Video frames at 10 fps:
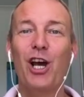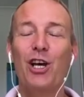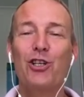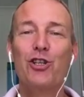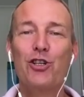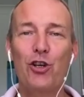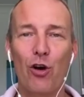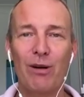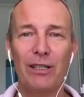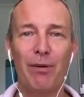so
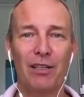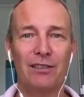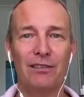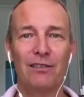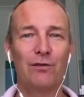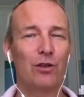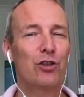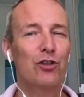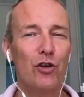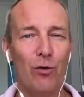many buttons for
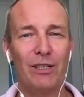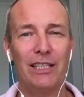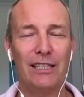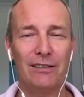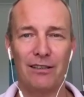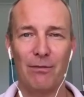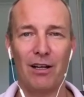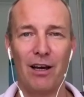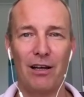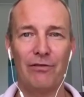so many years in my
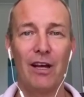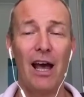life,